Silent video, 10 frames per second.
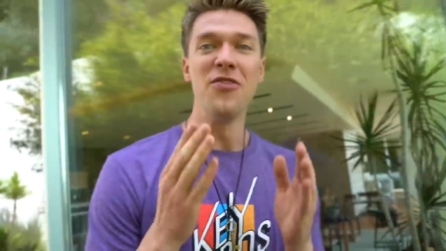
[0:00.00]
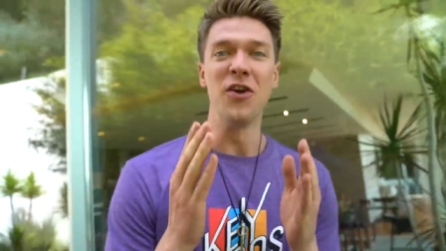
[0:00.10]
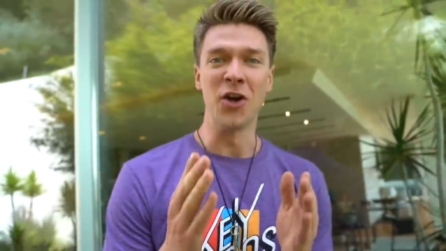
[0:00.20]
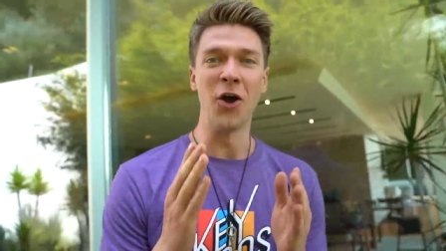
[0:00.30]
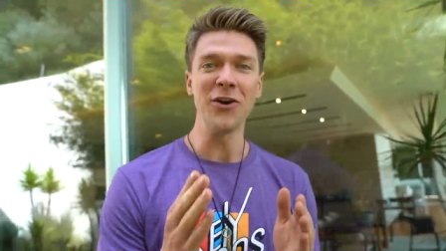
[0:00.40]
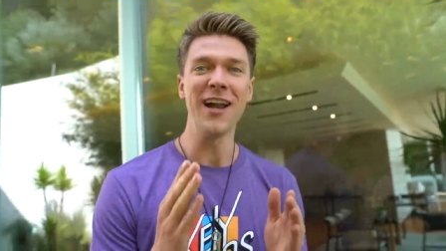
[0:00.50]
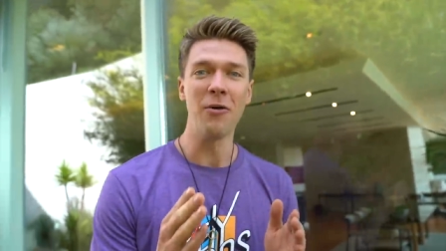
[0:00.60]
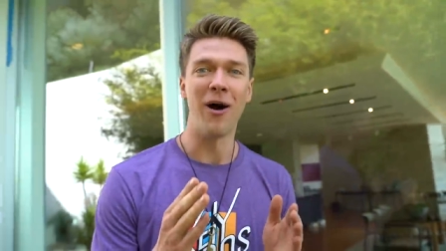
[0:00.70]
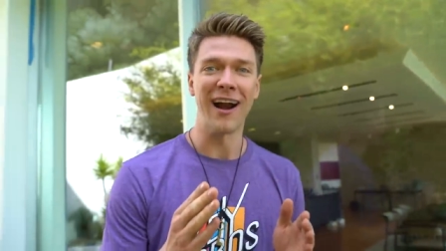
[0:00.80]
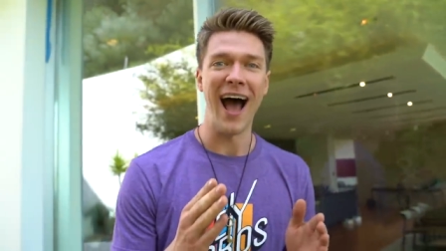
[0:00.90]
The curtain I
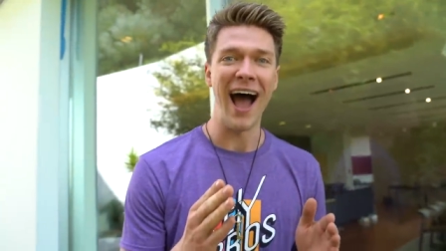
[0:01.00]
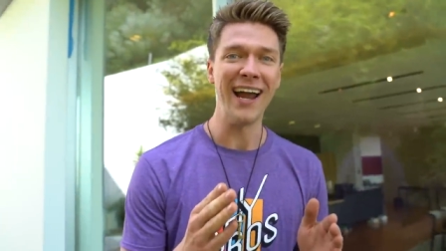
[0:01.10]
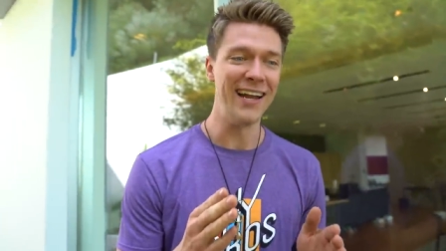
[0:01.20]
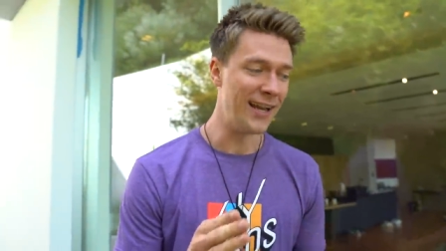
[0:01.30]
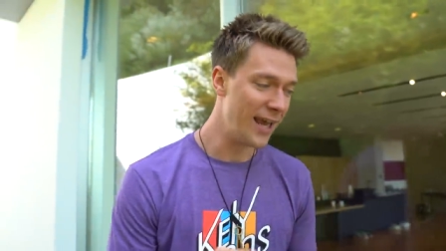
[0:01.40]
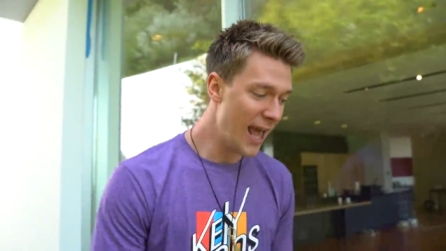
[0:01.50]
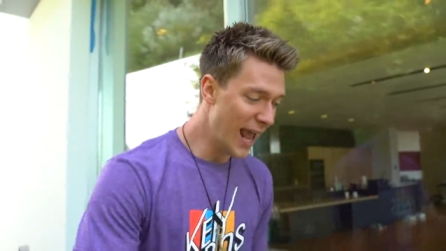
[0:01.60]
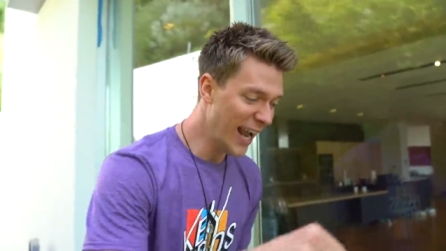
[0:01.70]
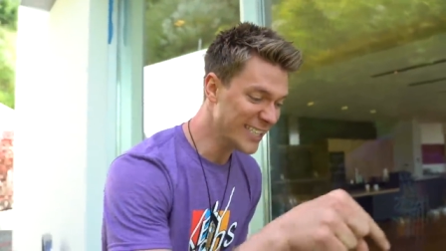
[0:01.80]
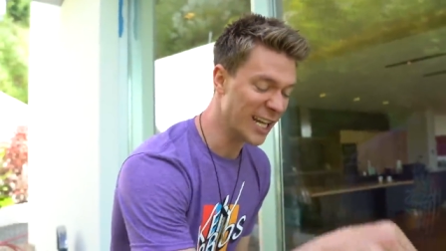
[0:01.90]
want to hide in
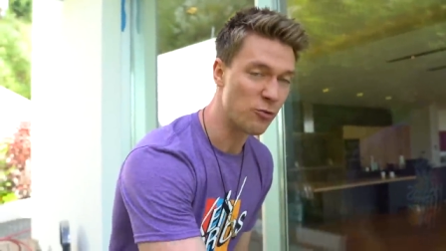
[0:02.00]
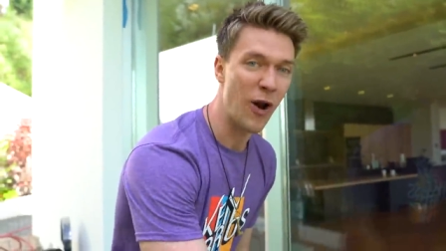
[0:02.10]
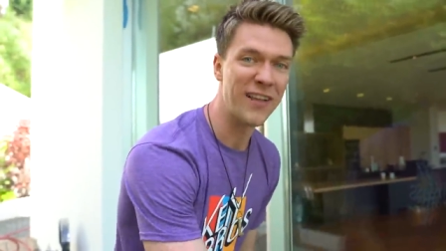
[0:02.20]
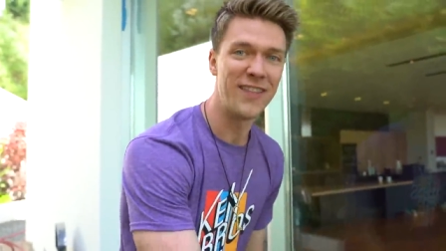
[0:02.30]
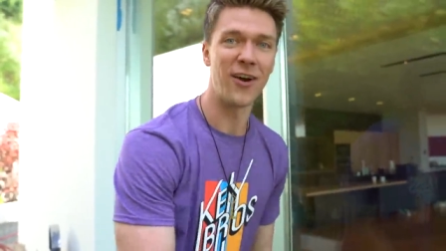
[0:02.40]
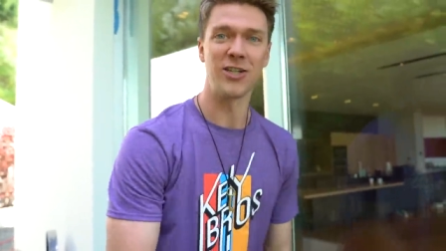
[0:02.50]
it's like right there.